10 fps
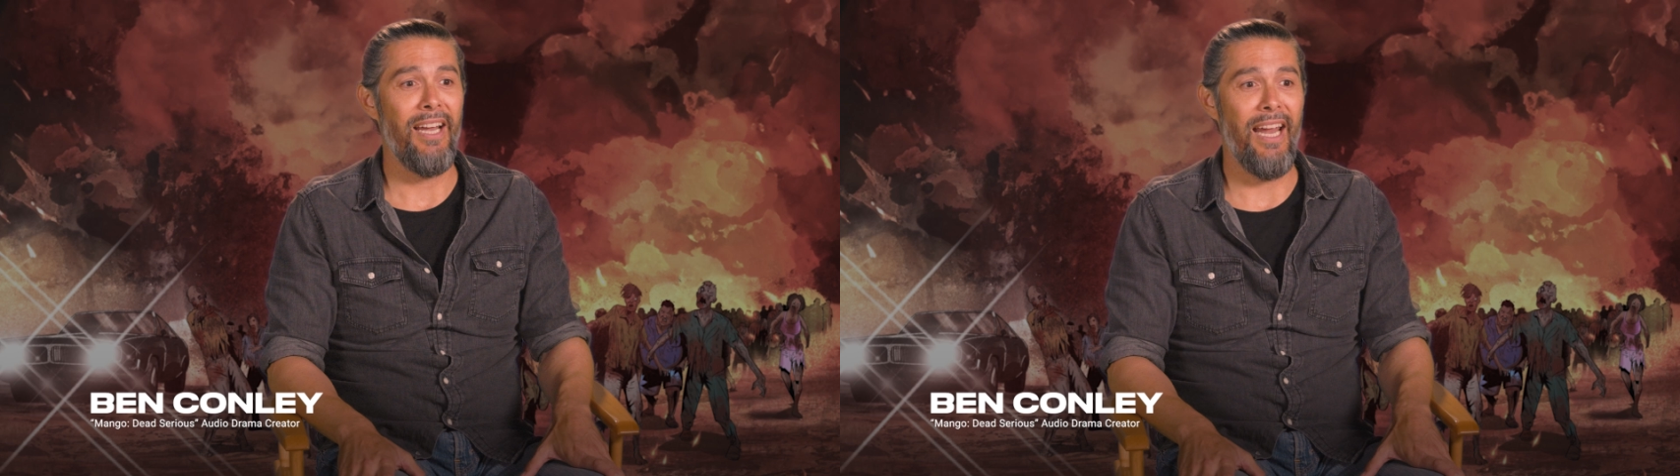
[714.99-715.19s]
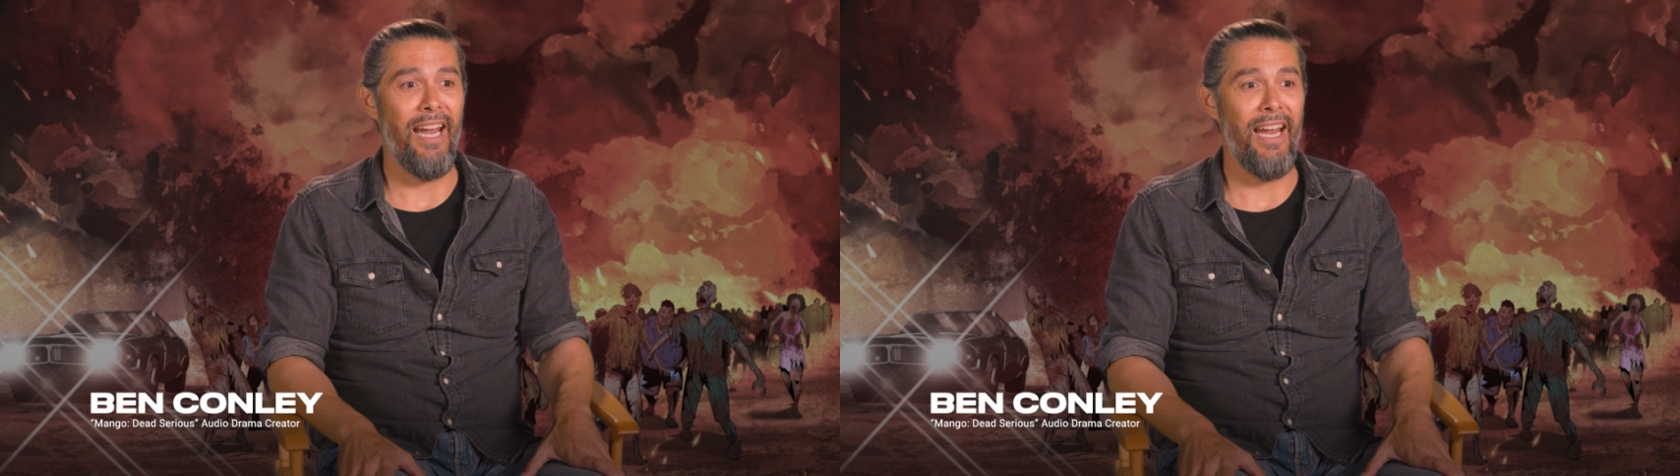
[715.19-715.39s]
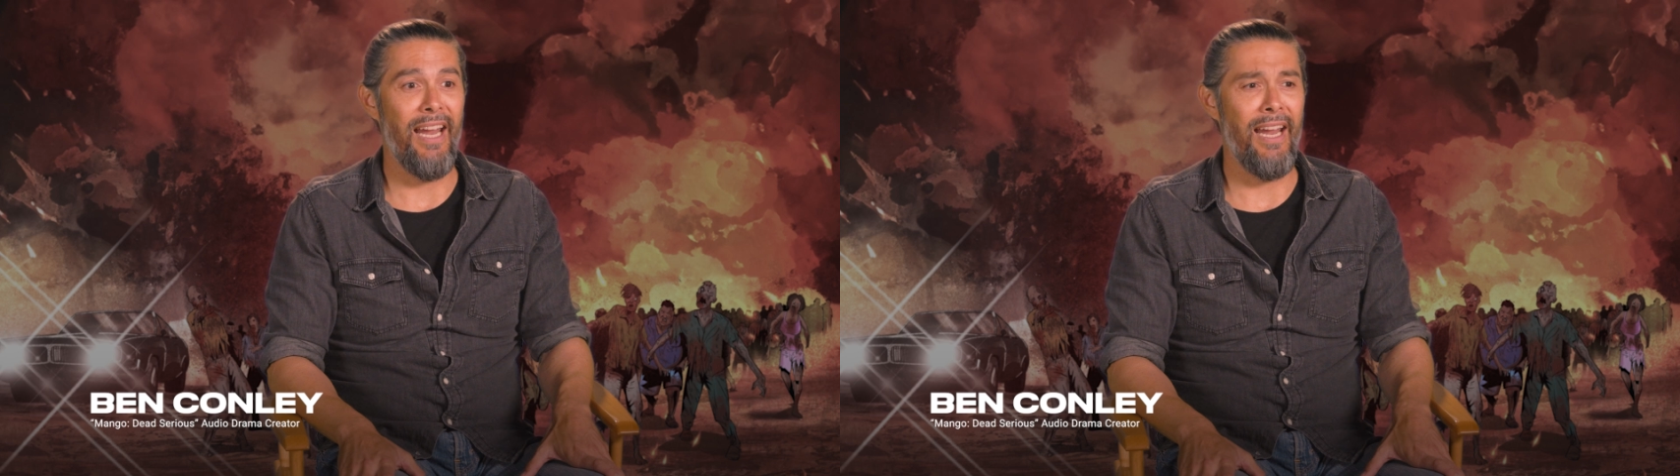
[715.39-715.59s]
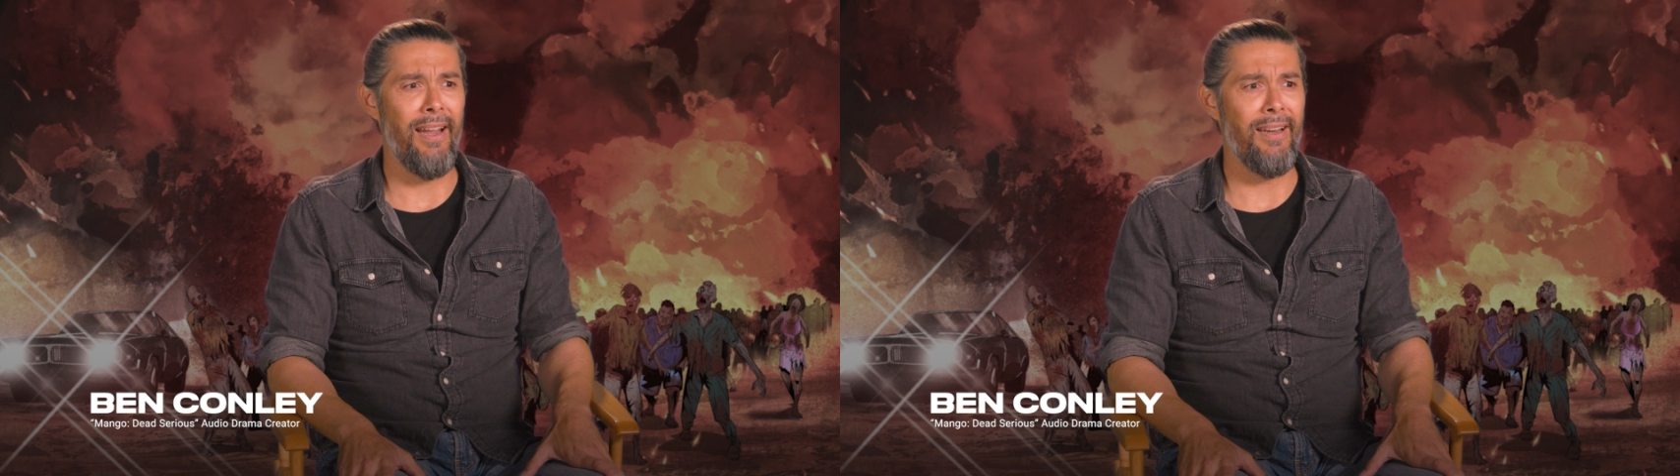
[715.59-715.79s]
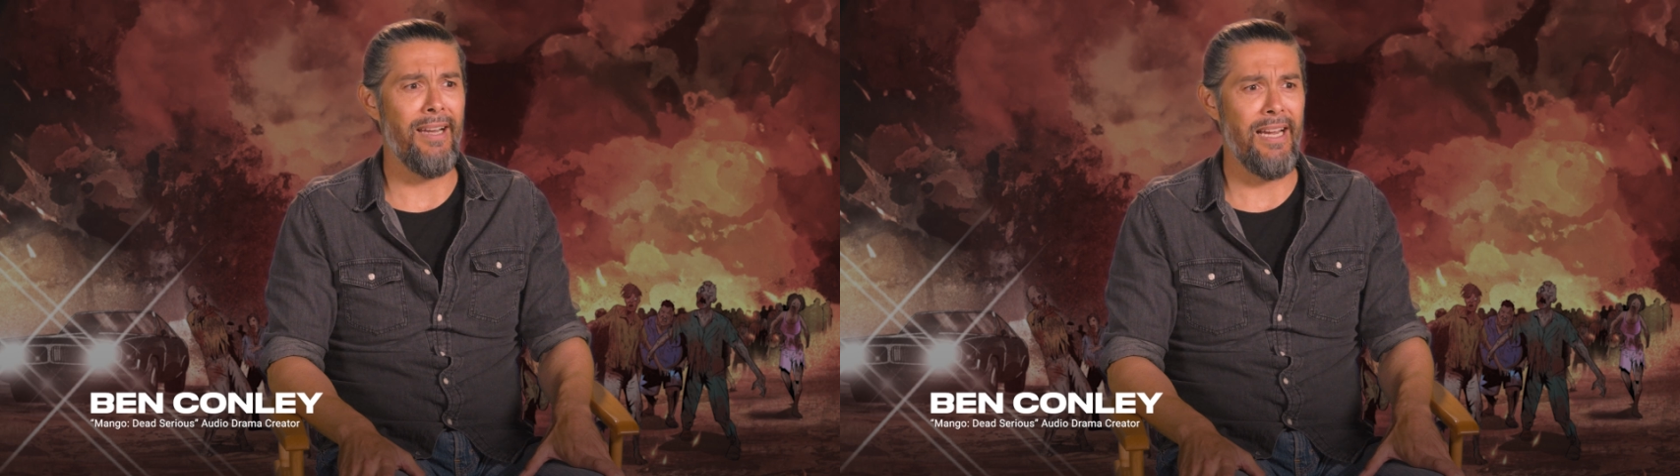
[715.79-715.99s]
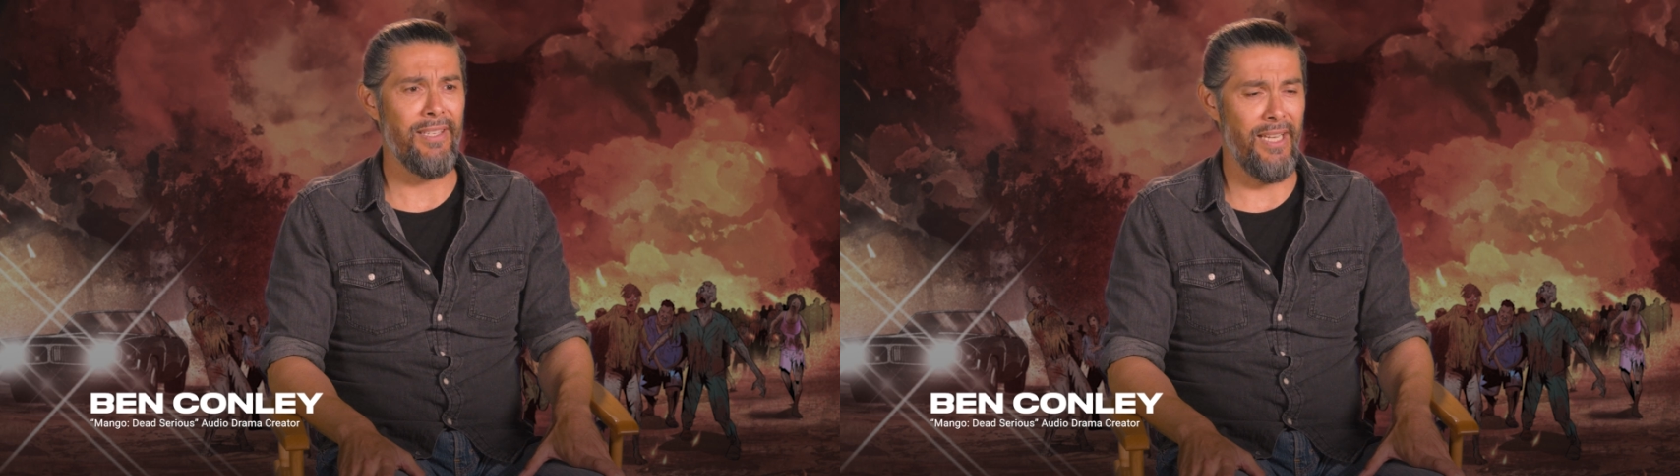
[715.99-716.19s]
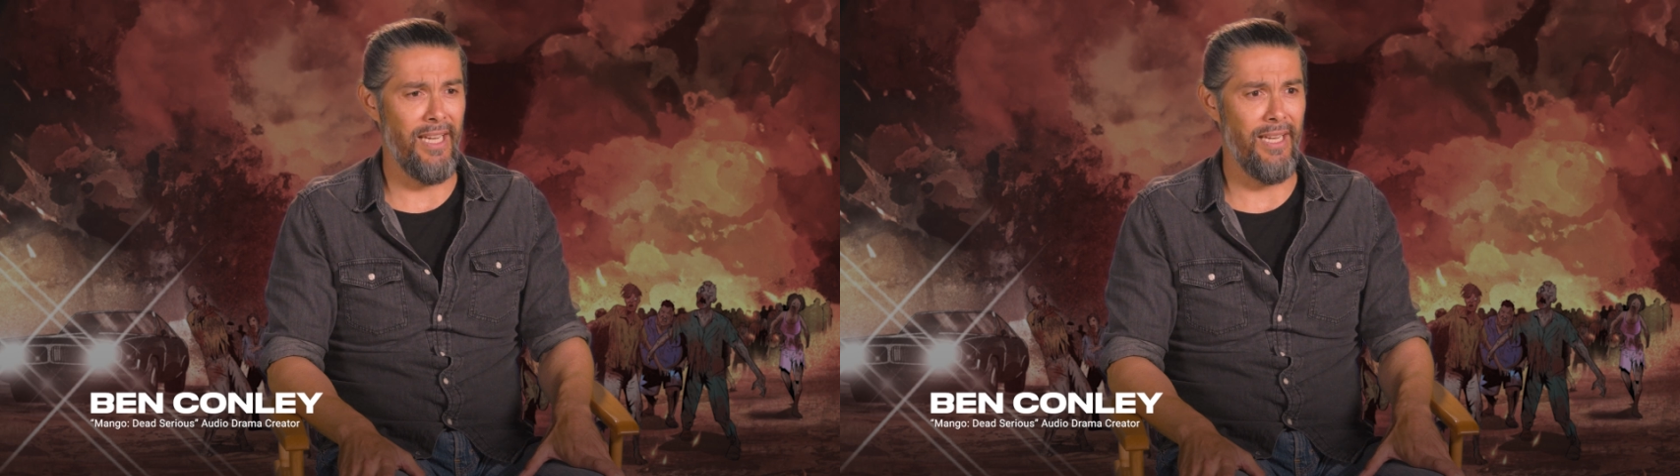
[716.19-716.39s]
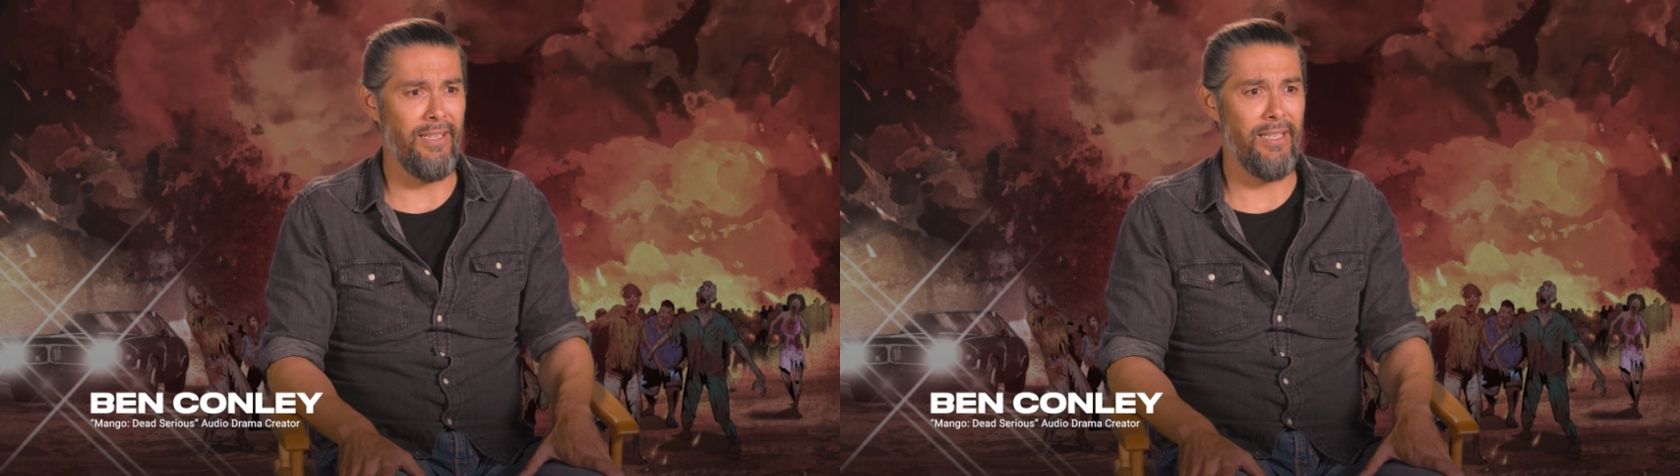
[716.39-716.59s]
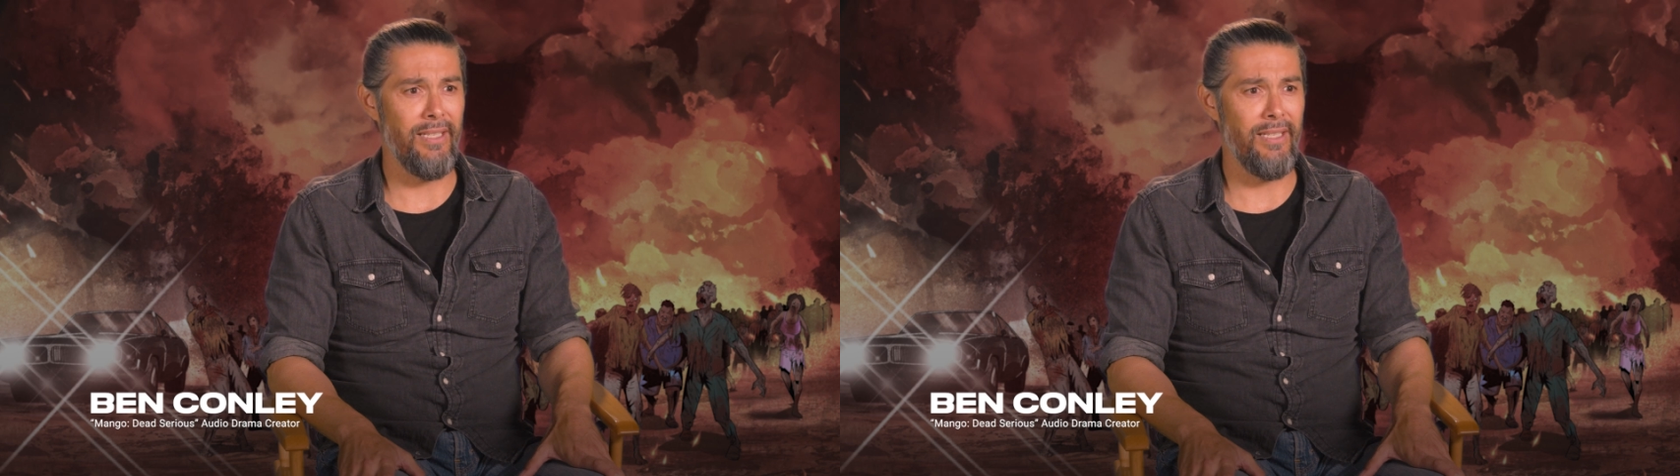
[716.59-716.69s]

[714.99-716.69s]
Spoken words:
and I said,